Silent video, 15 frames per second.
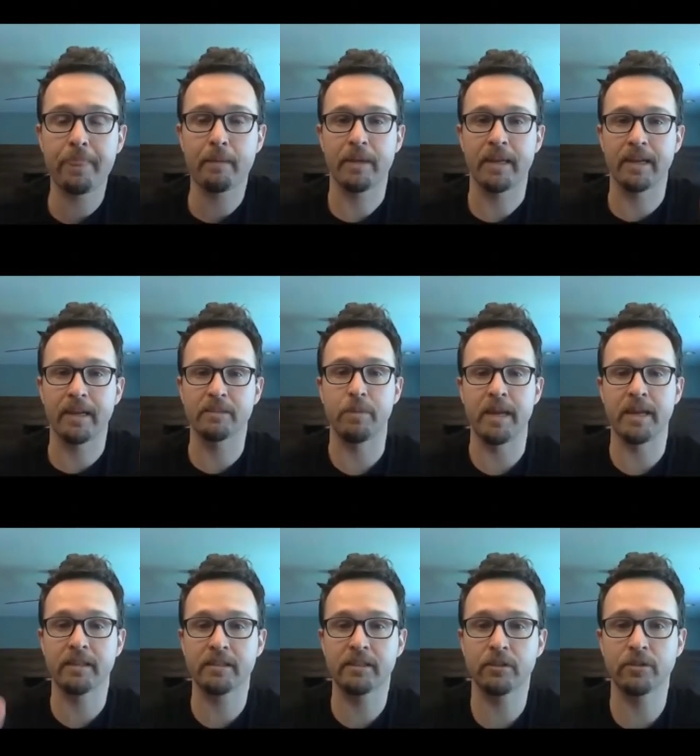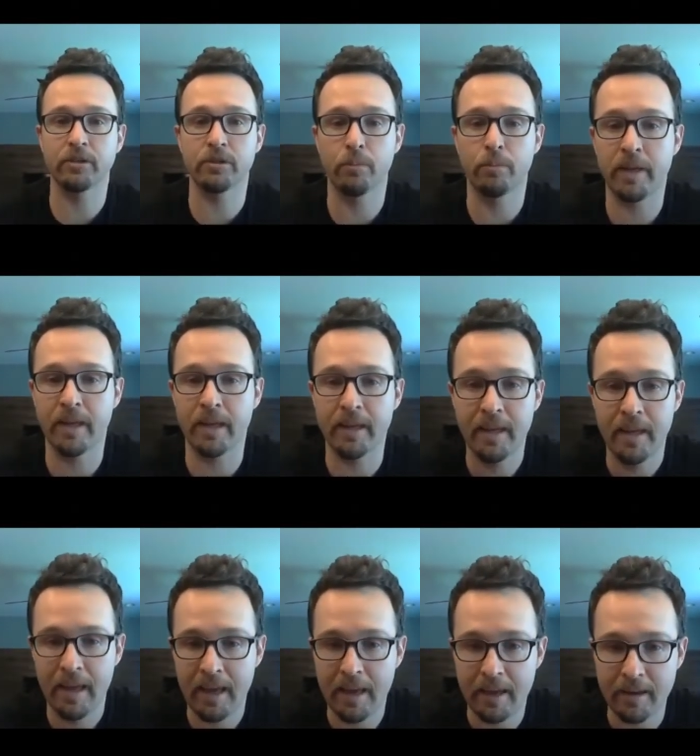Because Bien Nacido is so big,
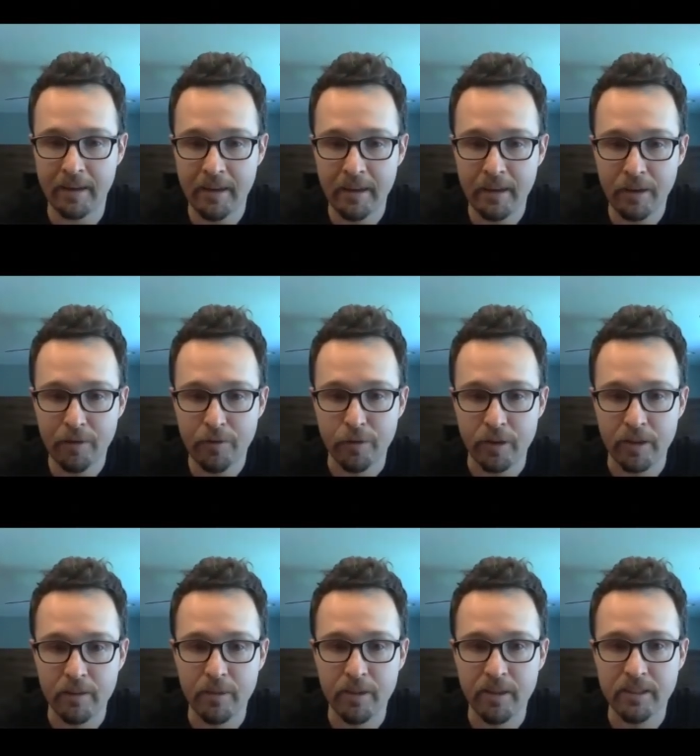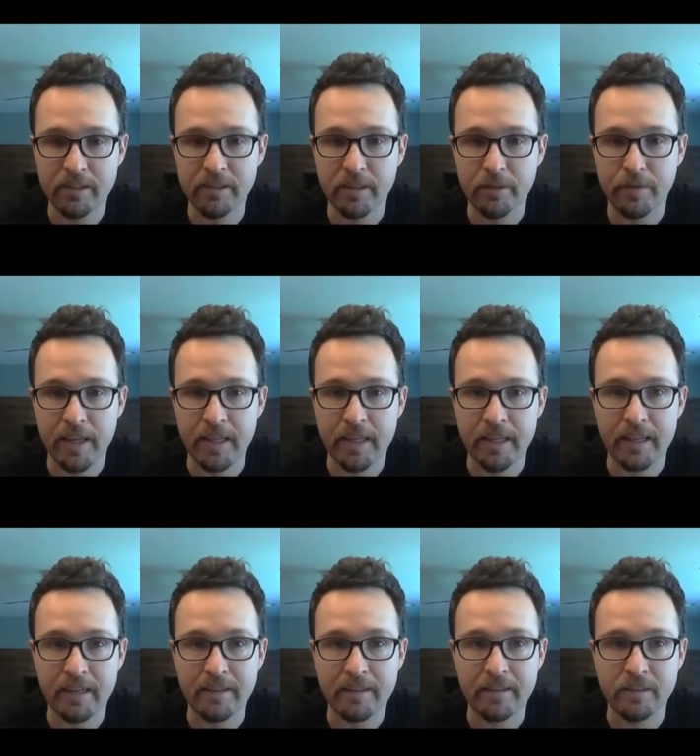and forgive me, let's see if I can
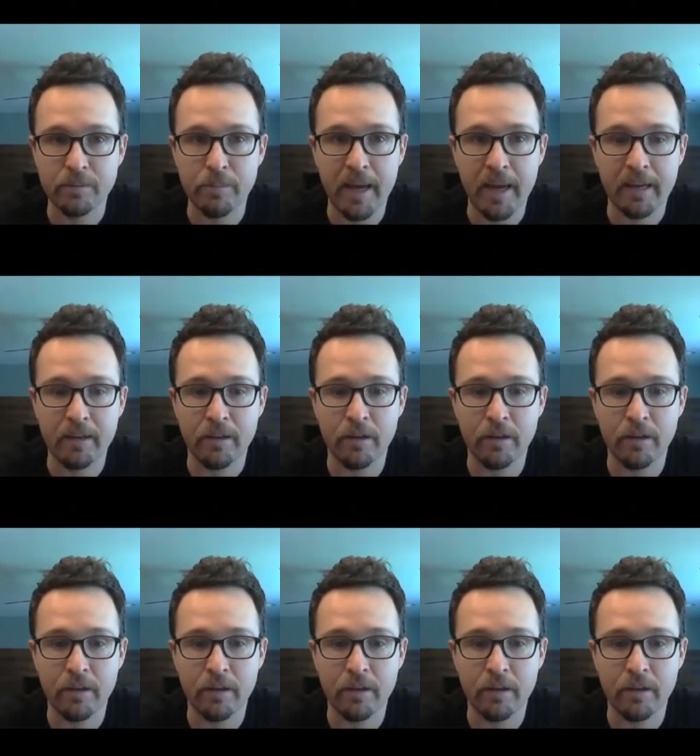get this back.